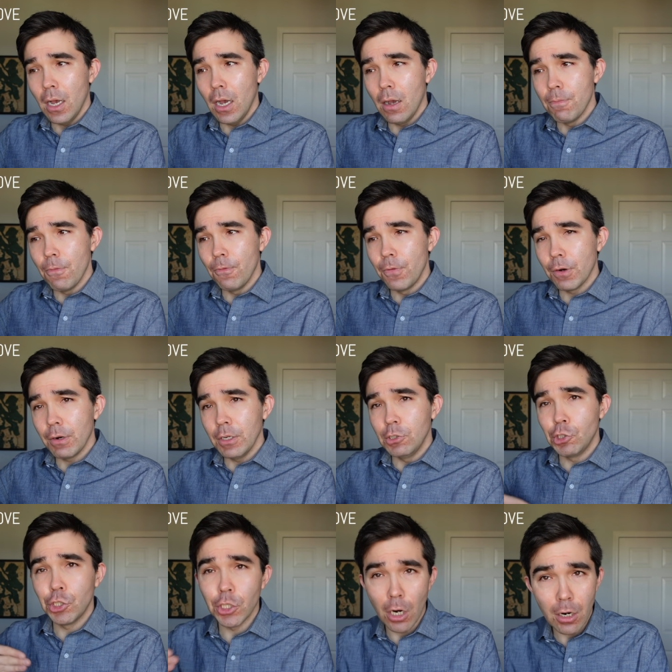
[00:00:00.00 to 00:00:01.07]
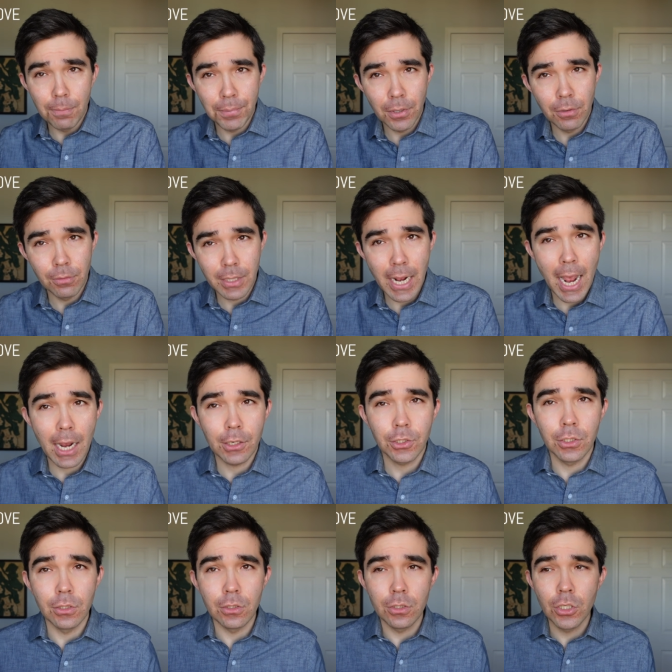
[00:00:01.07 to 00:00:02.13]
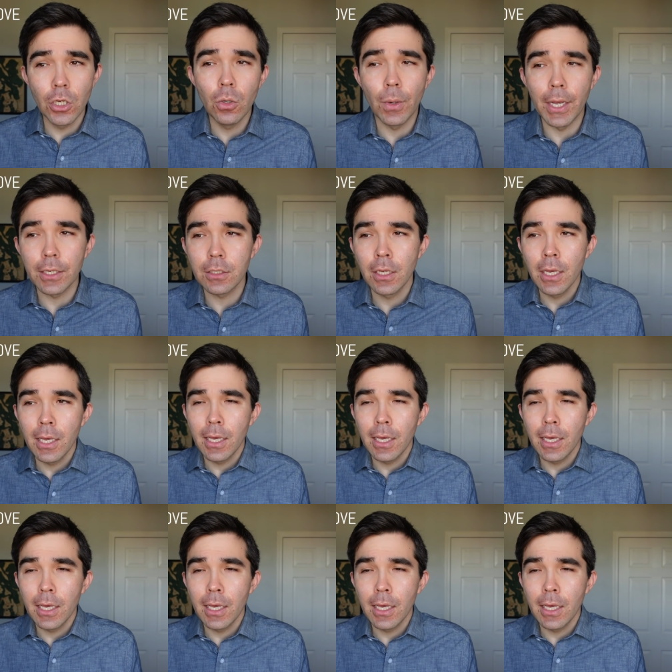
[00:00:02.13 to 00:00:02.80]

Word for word: um, very sharp reaction to it.